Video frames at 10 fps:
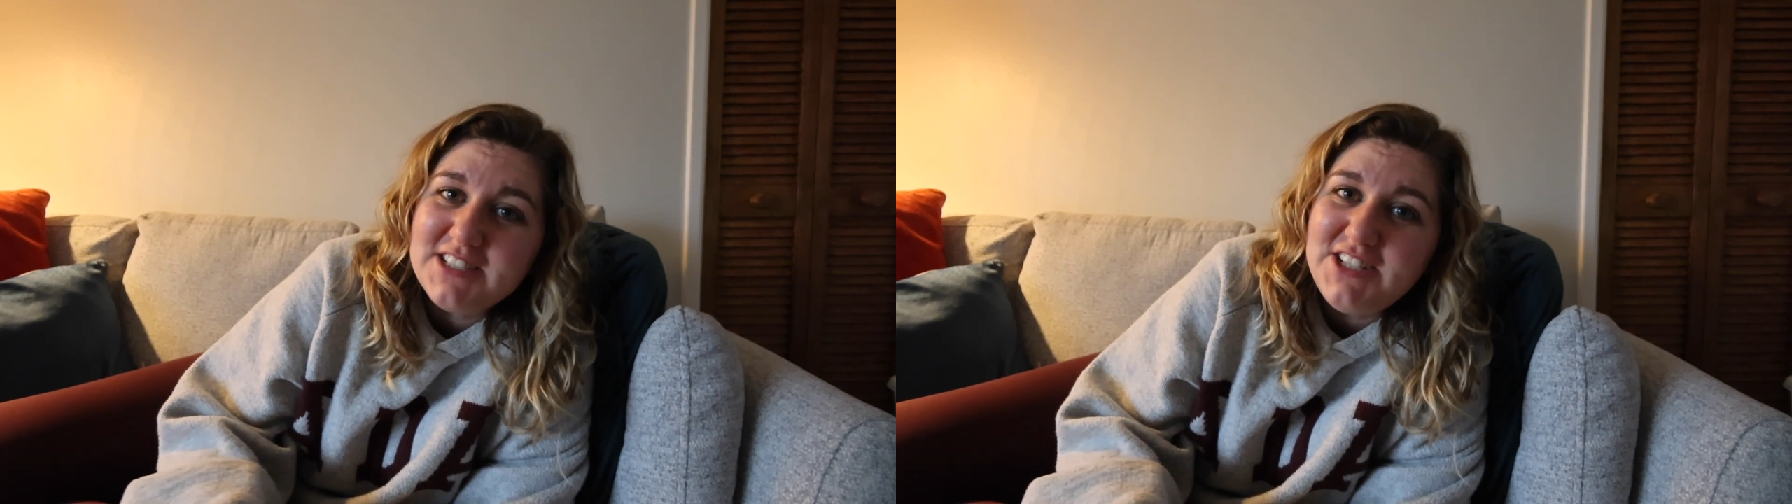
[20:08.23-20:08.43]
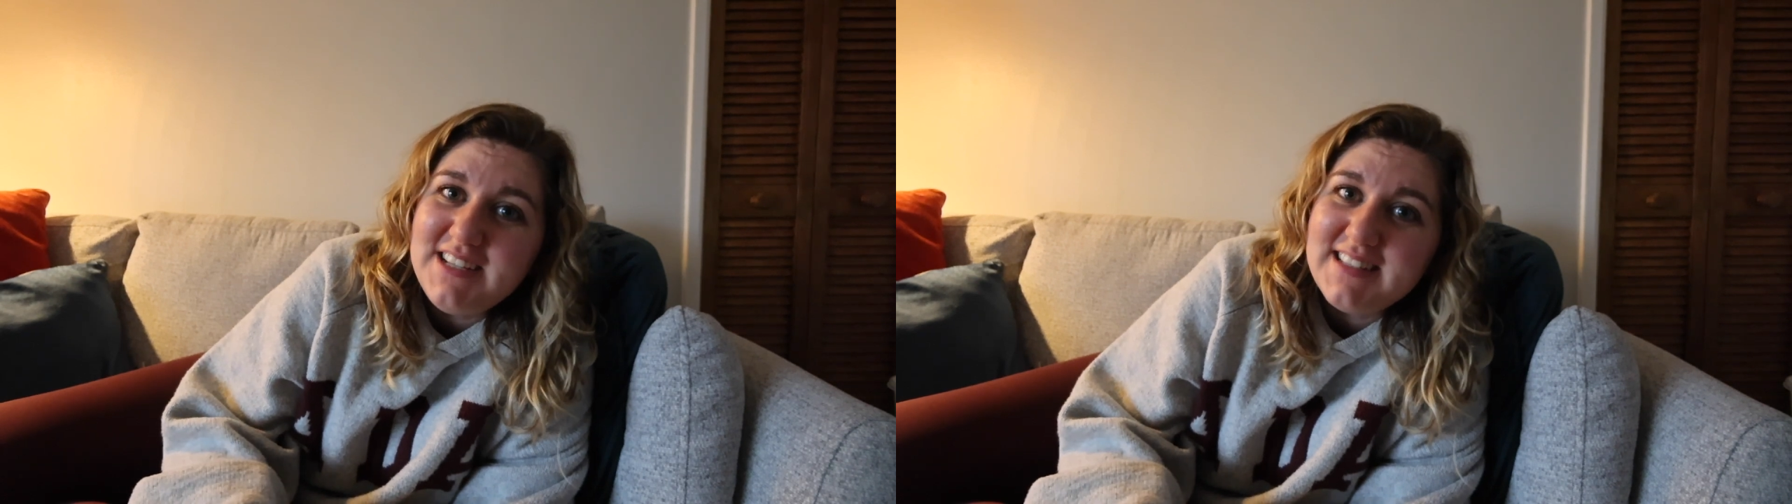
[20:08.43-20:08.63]

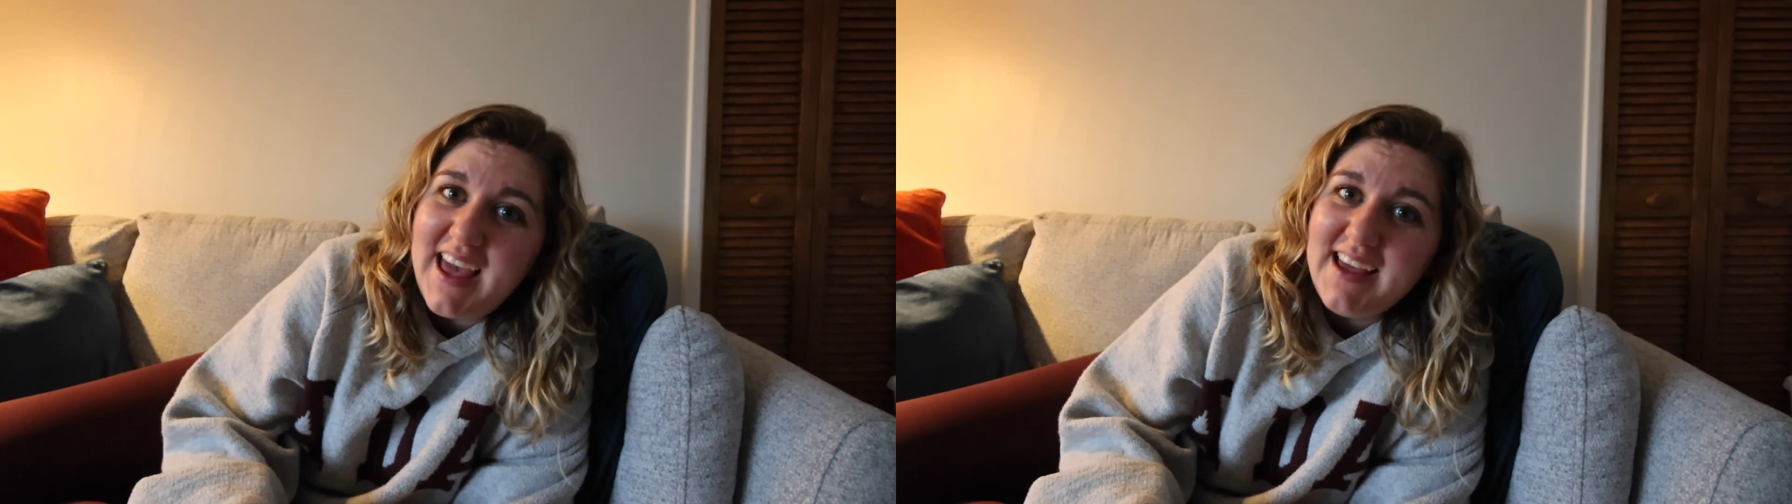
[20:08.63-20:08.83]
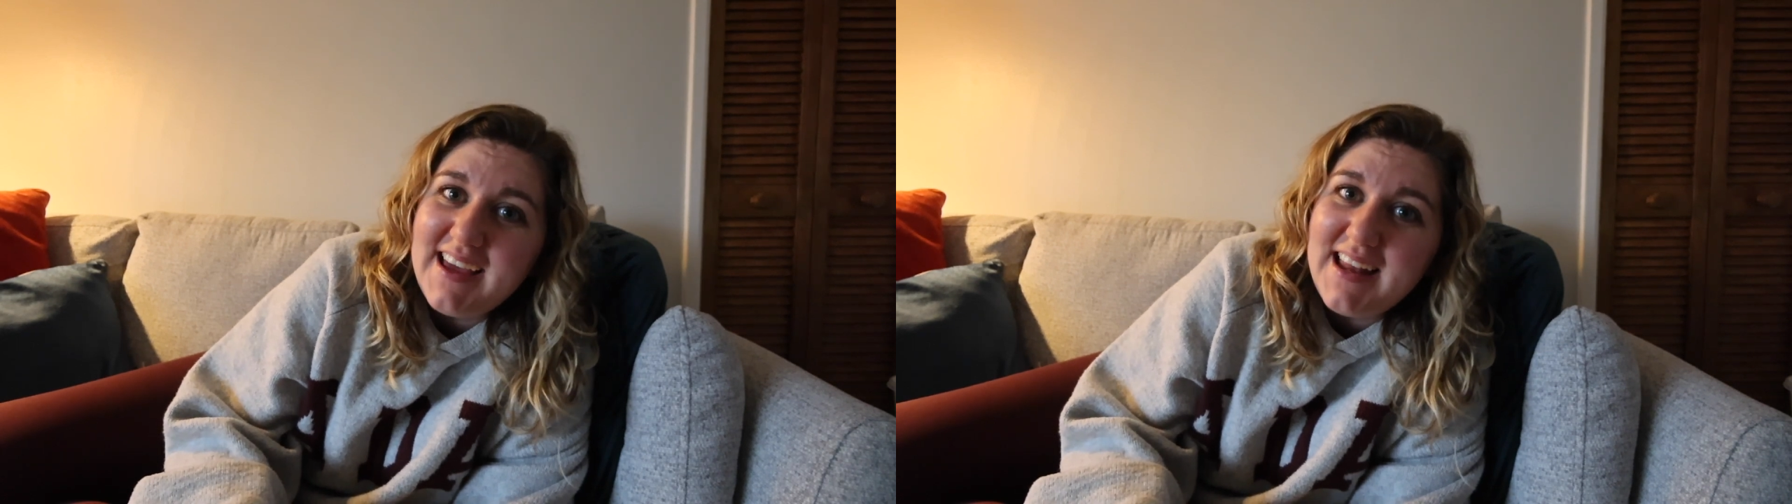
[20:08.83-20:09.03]

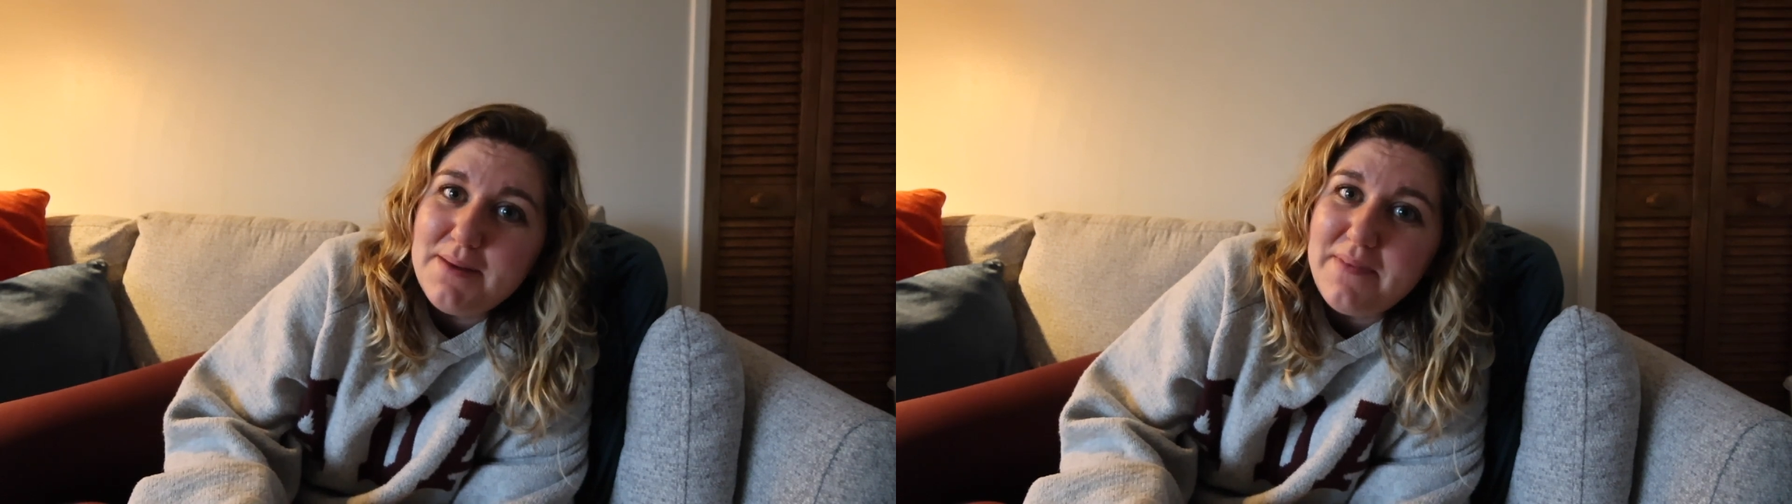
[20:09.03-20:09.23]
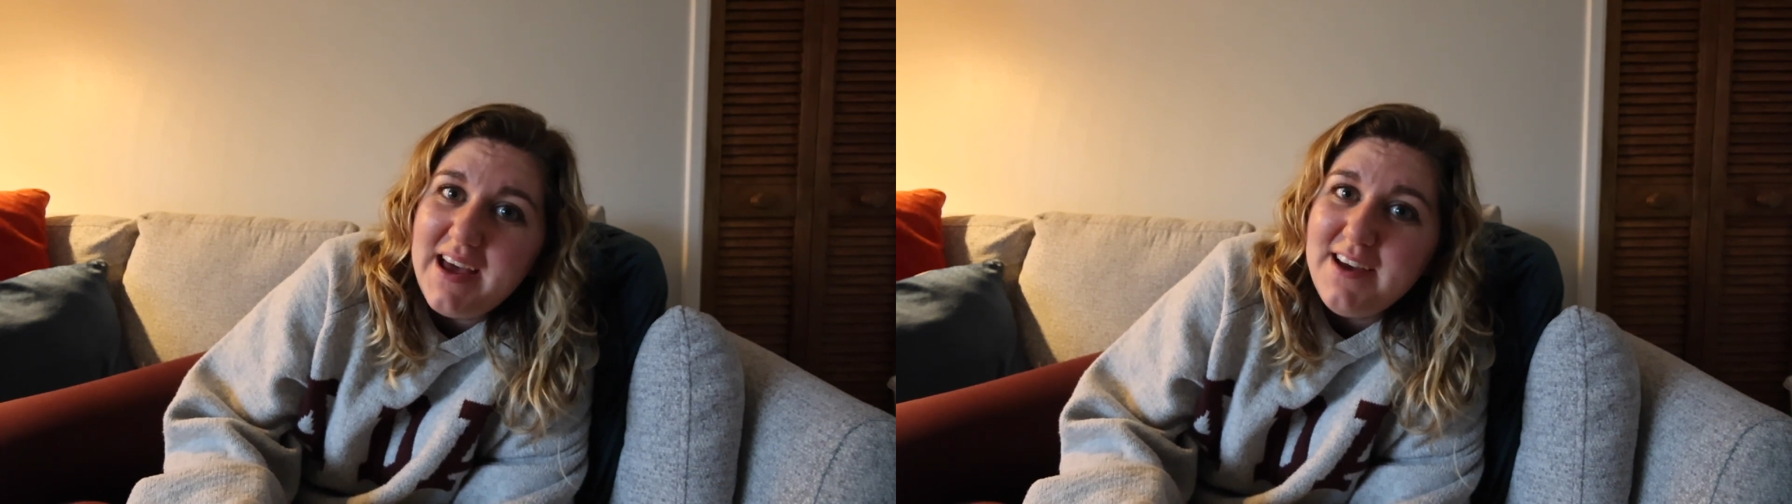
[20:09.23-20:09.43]
cheesecake in a
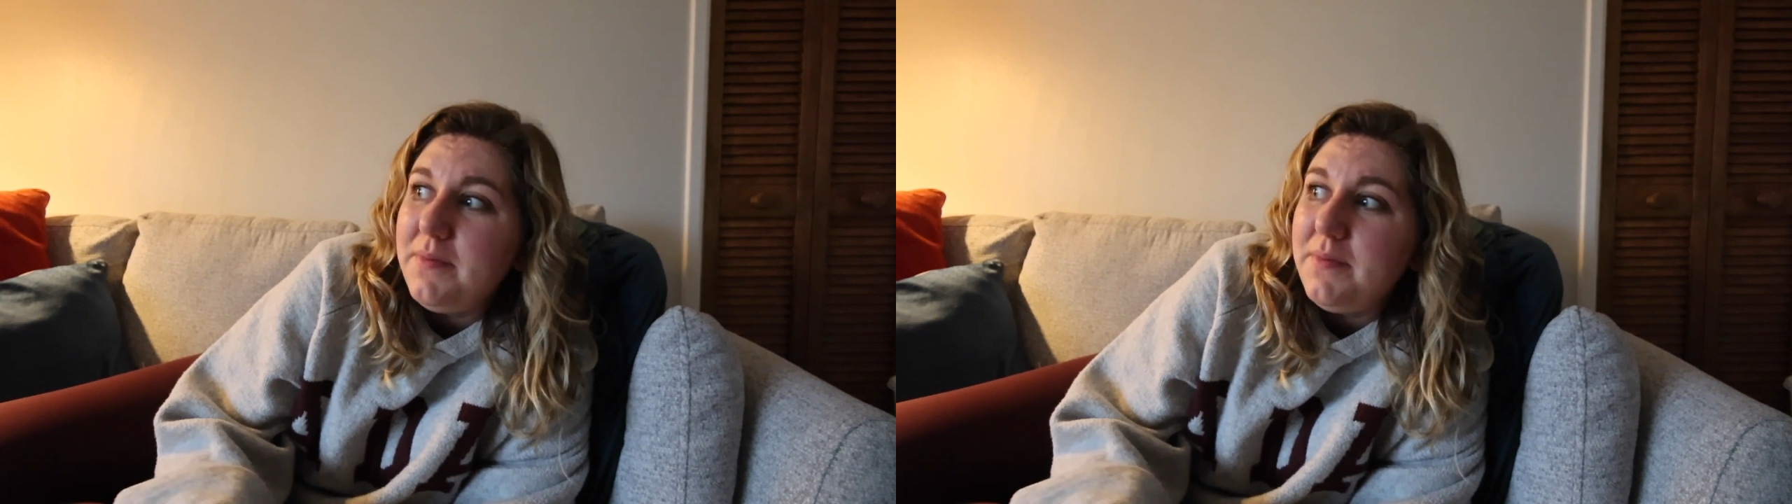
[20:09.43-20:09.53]
bit,